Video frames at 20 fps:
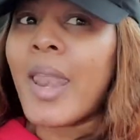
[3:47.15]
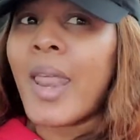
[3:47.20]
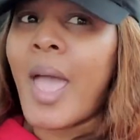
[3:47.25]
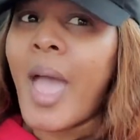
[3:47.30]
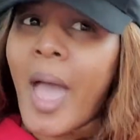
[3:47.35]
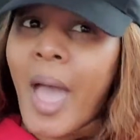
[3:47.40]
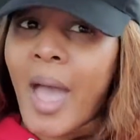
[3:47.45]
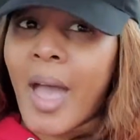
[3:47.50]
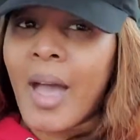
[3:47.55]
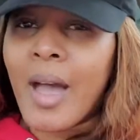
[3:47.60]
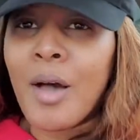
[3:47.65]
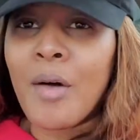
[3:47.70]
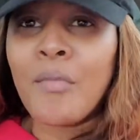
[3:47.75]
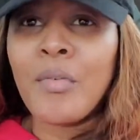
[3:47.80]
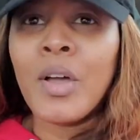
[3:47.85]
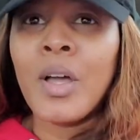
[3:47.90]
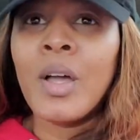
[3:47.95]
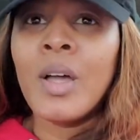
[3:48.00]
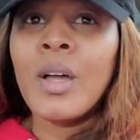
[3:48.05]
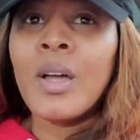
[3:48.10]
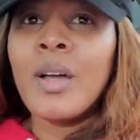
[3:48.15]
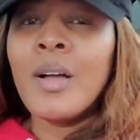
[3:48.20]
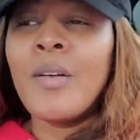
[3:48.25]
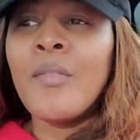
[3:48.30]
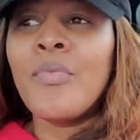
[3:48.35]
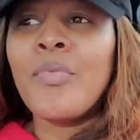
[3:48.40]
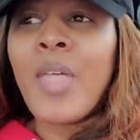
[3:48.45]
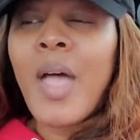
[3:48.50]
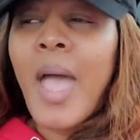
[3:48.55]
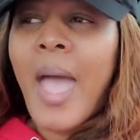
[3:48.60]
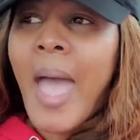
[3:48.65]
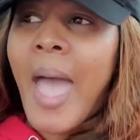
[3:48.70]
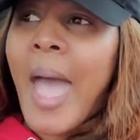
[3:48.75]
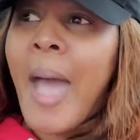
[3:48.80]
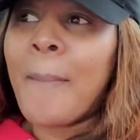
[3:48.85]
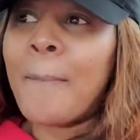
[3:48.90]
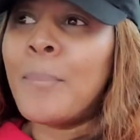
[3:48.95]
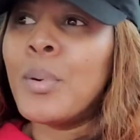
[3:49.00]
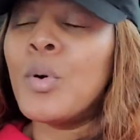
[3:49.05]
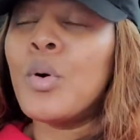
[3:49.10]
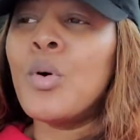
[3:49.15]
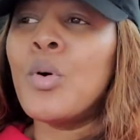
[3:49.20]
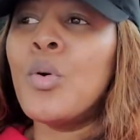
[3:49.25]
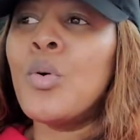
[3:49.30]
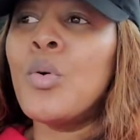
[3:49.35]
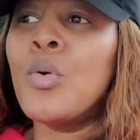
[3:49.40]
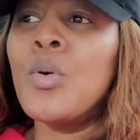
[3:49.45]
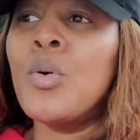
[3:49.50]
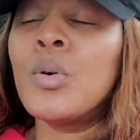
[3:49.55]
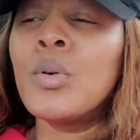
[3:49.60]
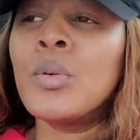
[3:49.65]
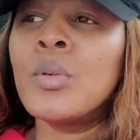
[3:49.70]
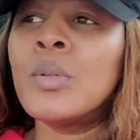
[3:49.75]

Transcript: have the apple.